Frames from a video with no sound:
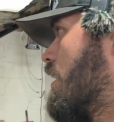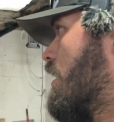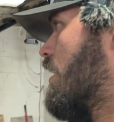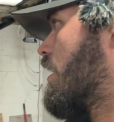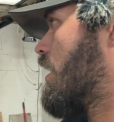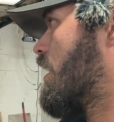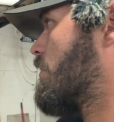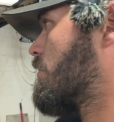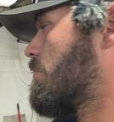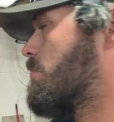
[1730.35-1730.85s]

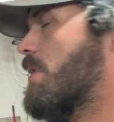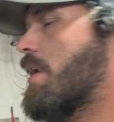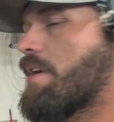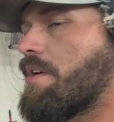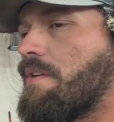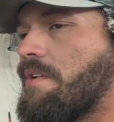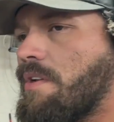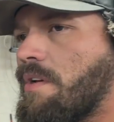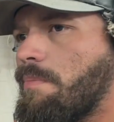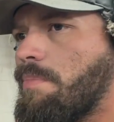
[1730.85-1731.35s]
We're probably going
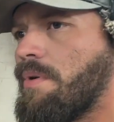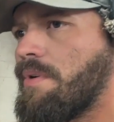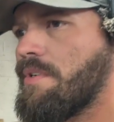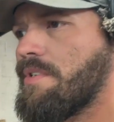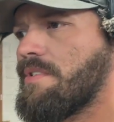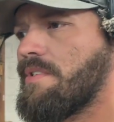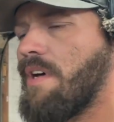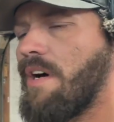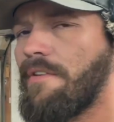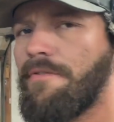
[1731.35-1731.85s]
to end up putting a
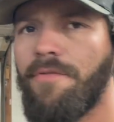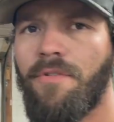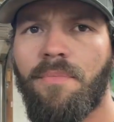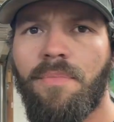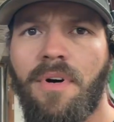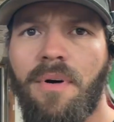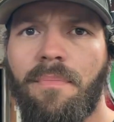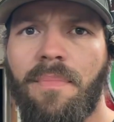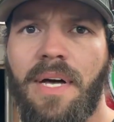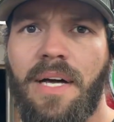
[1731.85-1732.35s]
stock fuel
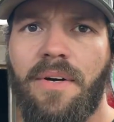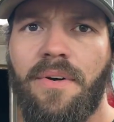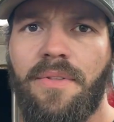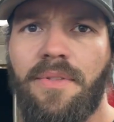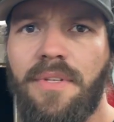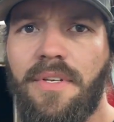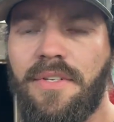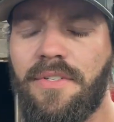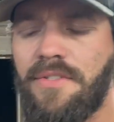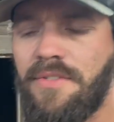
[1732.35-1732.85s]
pump back
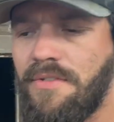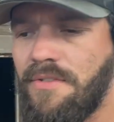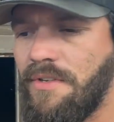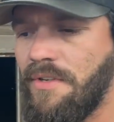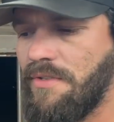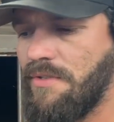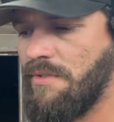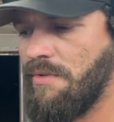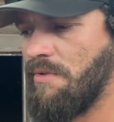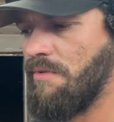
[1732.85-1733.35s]
on this
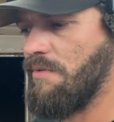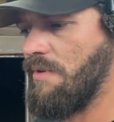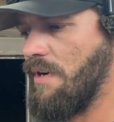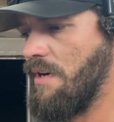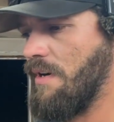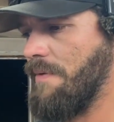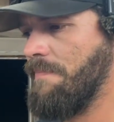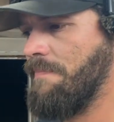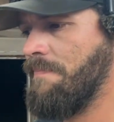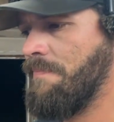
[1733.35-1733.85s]
just
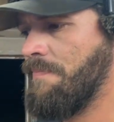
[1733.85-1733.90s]
to